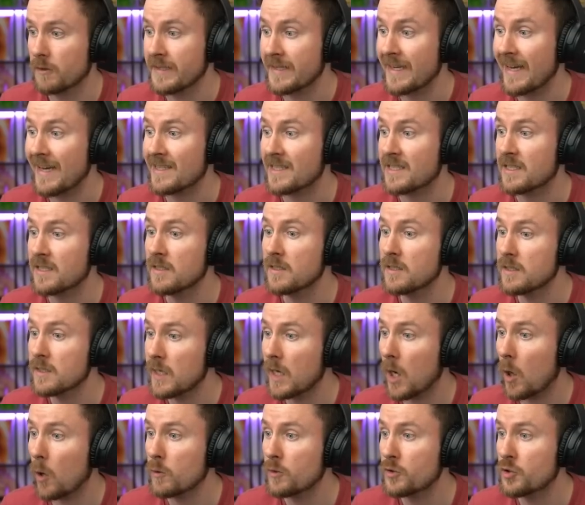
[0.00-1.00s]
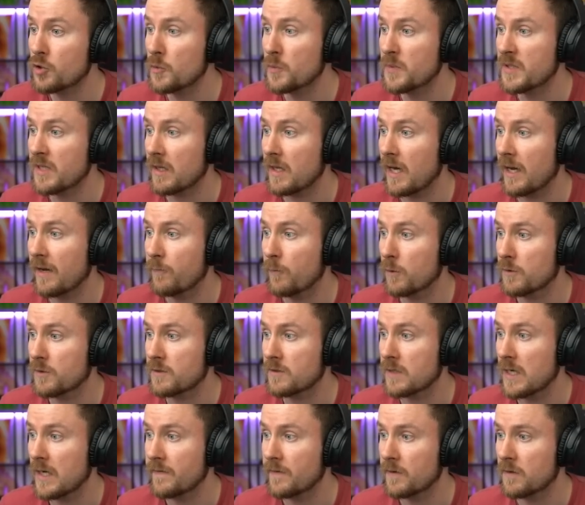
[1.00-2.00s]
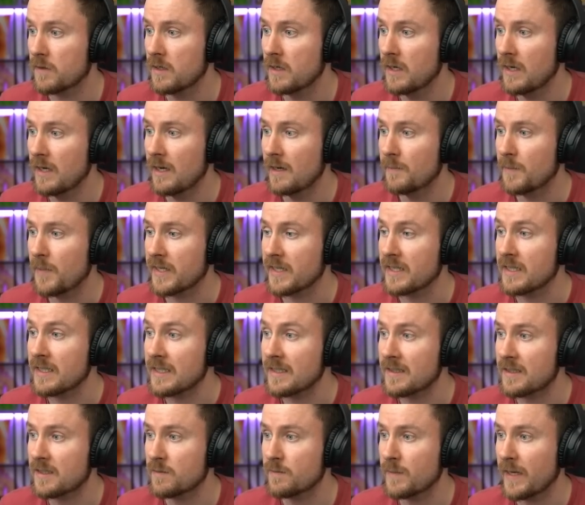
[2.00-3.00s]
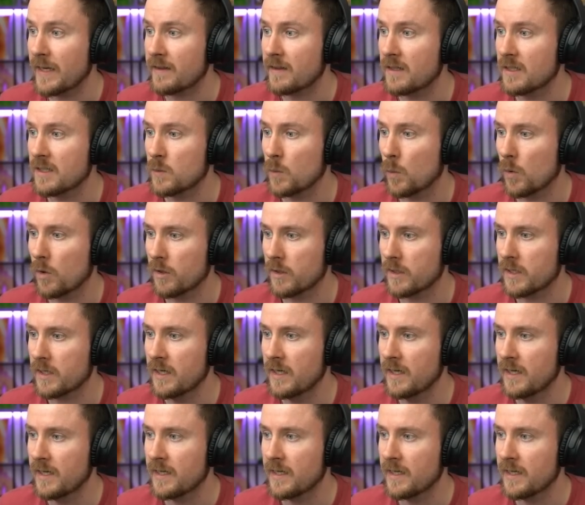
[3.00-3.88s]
He has no troops alive whatsoever, but he needs to make this work.